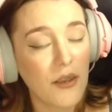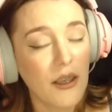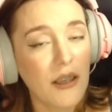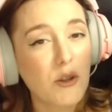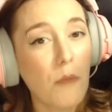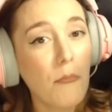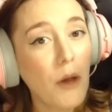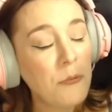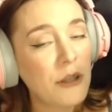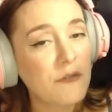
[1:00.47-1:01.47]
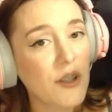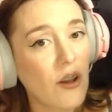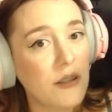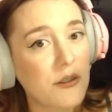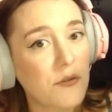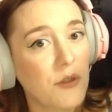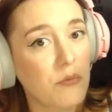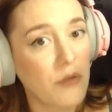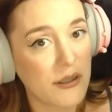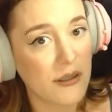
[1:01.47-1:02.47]
so a moment of silence for the
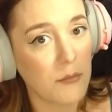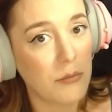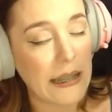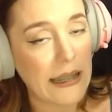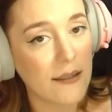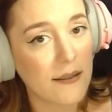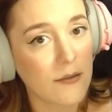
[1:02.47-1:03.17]
prisoner, please.